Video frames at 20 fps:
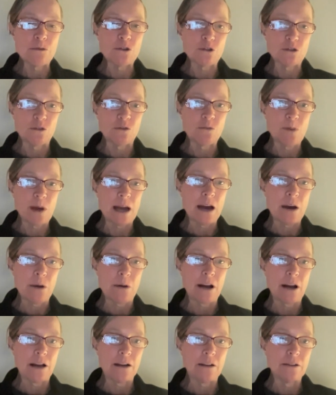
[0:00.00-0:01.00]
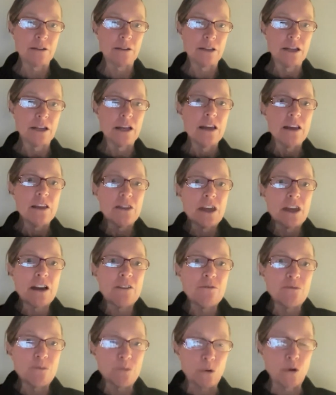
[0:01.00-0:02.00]
sort of power.
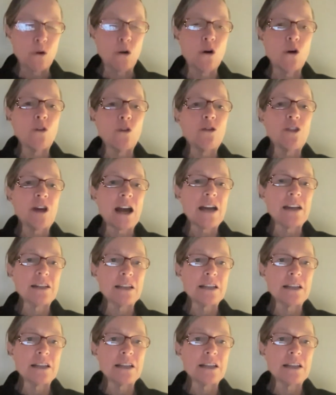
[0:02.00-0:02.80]
They've brought that